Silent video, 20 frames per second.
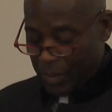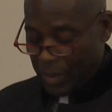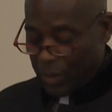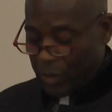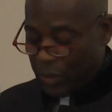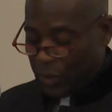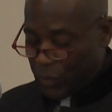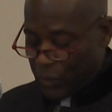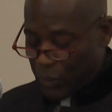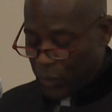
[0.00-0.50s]

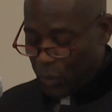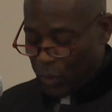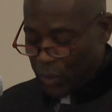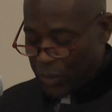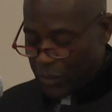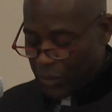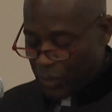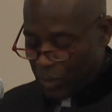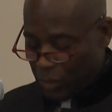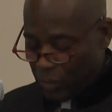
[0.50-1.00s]
The
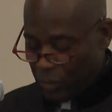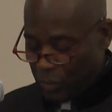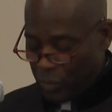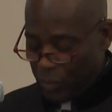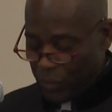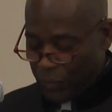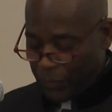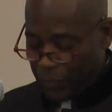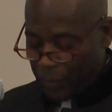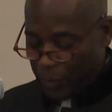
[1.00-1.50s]
source or root
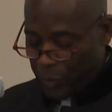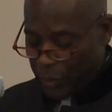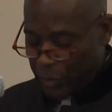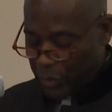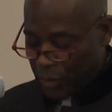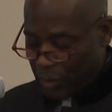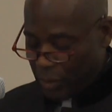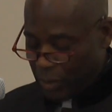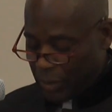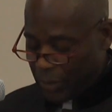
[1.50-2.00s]
from which
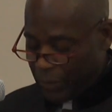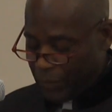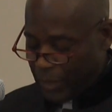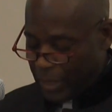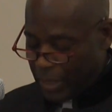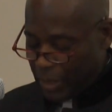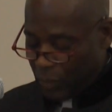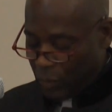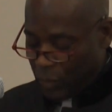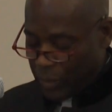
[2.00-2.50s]
all
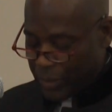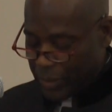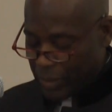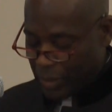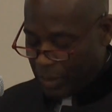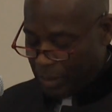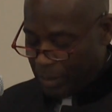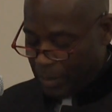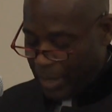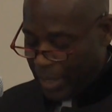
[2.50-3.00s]
divine
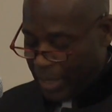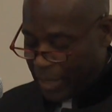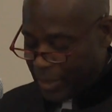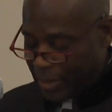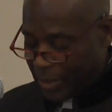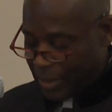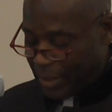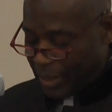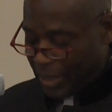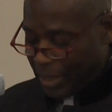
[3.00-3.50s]
wisdom as
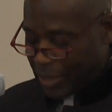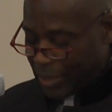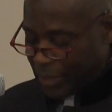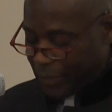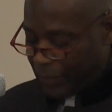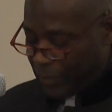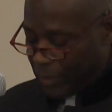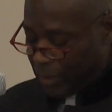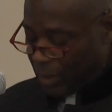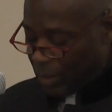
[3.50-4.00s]

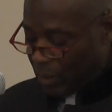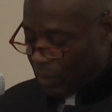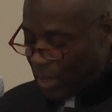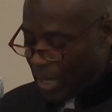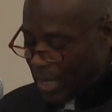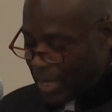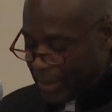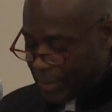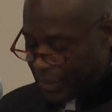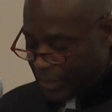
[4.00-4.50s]
Theosophy
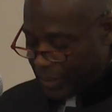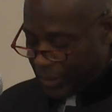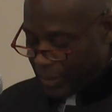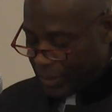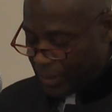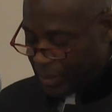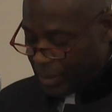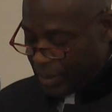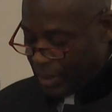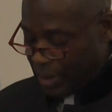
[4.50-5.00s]

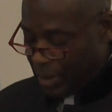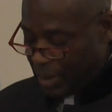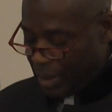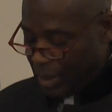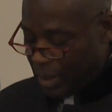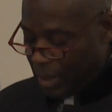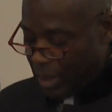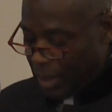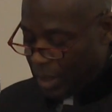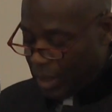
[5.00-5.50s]
arises
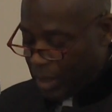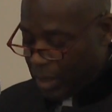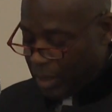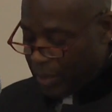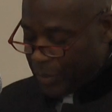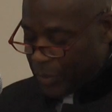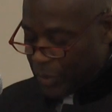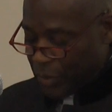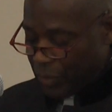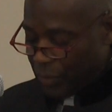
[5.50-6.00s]

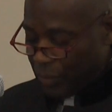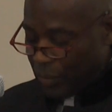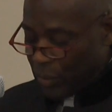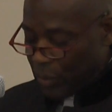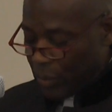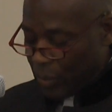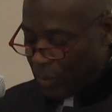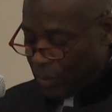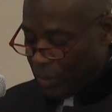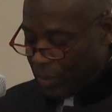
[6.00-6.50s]
comes
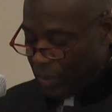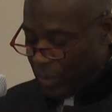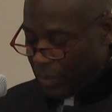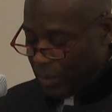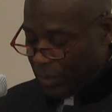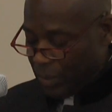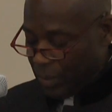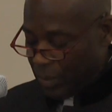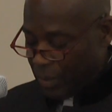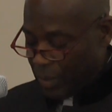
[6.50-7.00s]
through
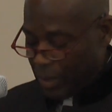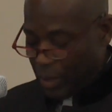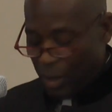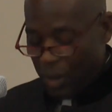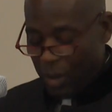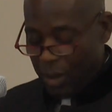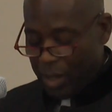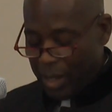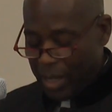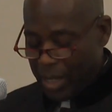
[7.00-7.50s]
the
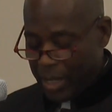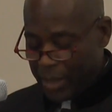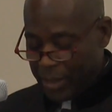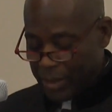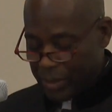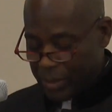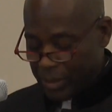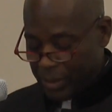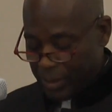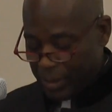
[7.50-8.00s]

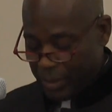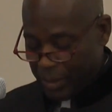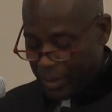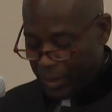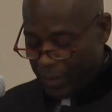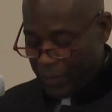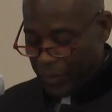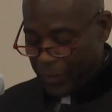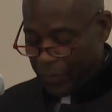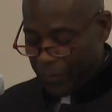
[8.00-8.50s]
arhats
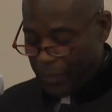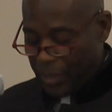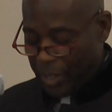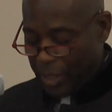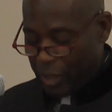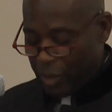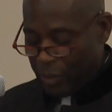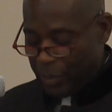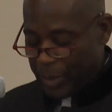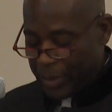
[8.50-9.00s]
of the
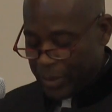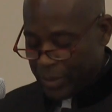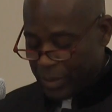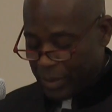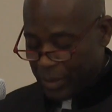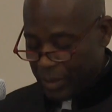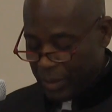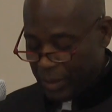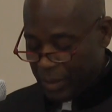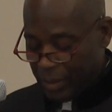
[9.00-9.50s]
fire mist
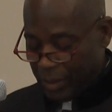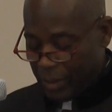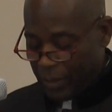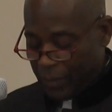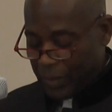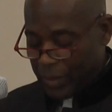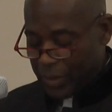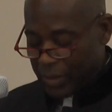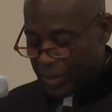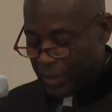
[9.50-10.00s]
of
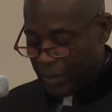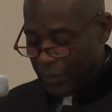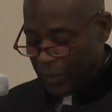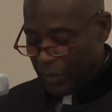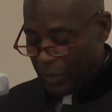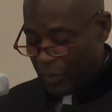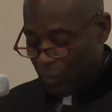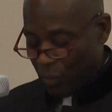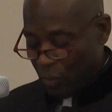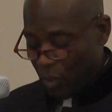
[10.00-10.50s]
the
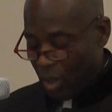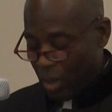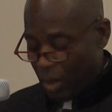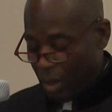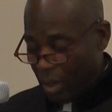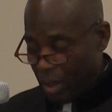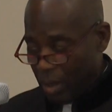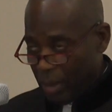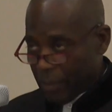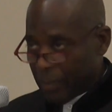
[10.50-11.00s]
7th rung,
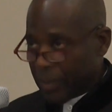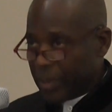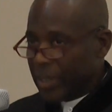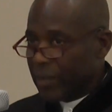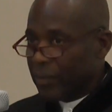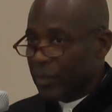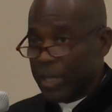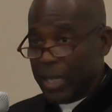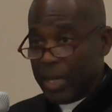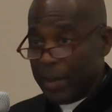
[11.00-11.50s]
whatever
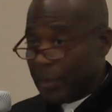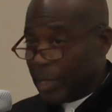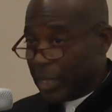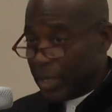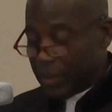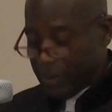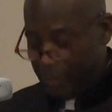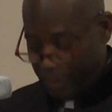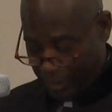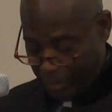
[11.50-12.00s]
that
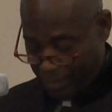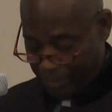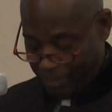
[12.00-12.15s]
means,